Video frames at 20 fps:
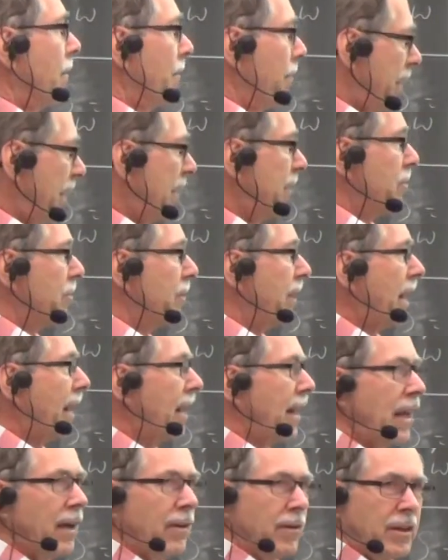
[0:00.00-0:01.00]
that's
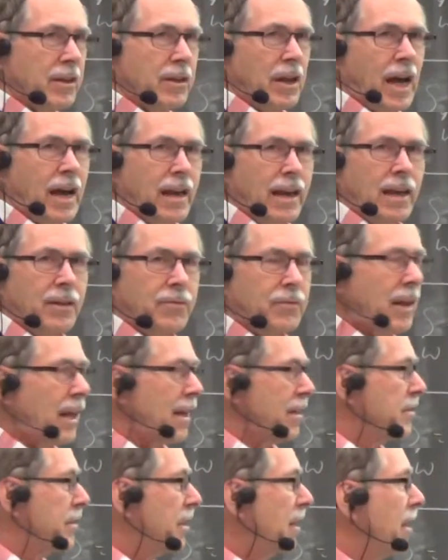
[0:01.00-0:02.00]
where I left
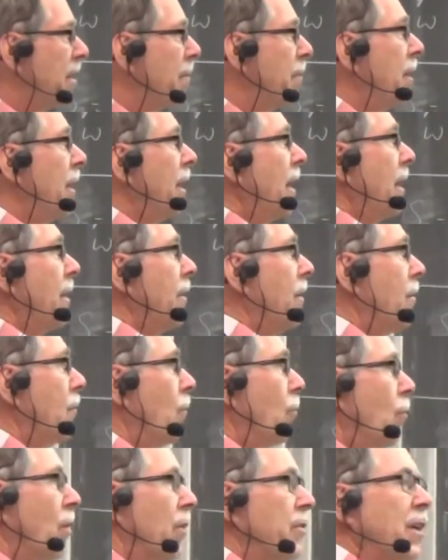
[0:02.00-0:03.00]
last time.
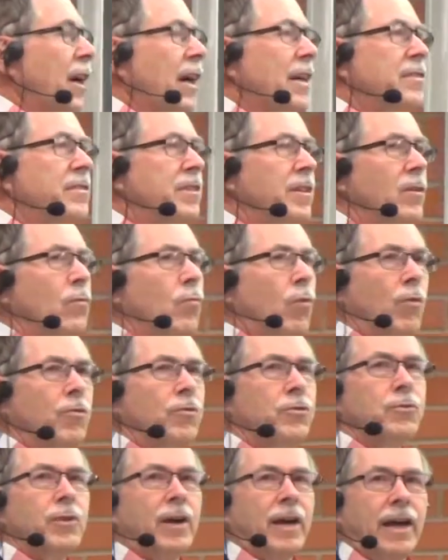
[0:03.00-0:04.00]
What I still
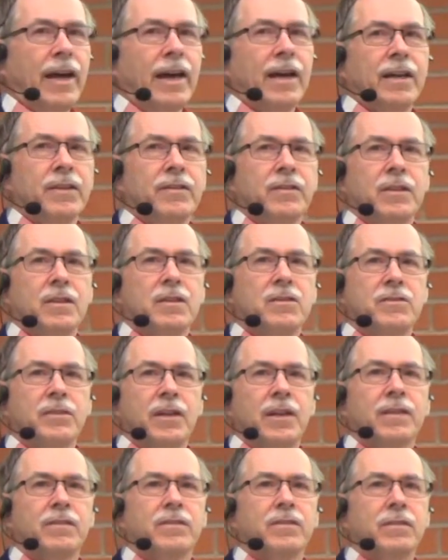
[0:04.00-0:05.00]
wanted to add is
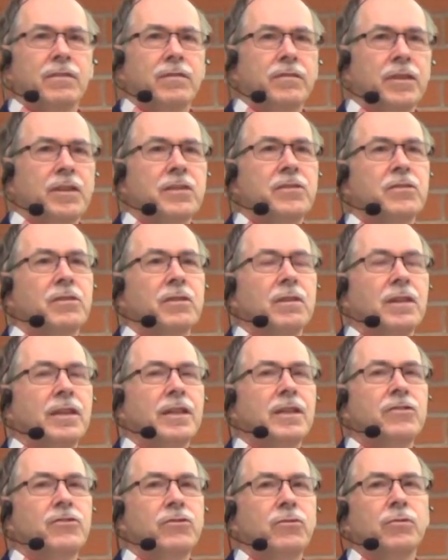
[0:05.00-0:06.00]
that this
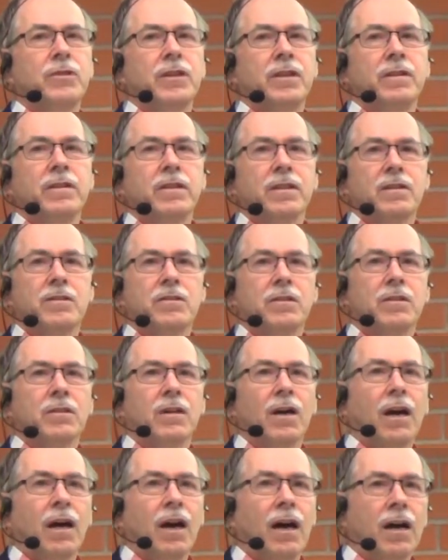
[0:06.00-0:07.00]
leads to an interesting
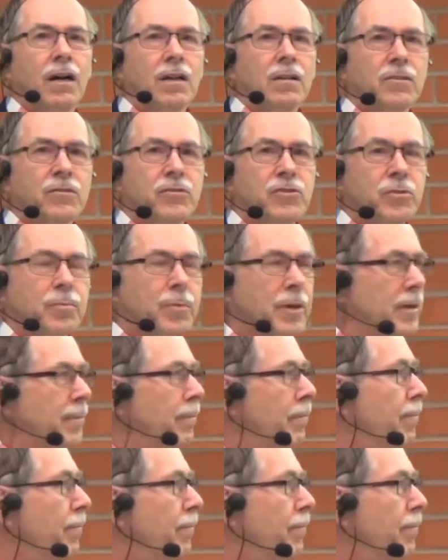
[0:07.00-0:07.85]
algebra.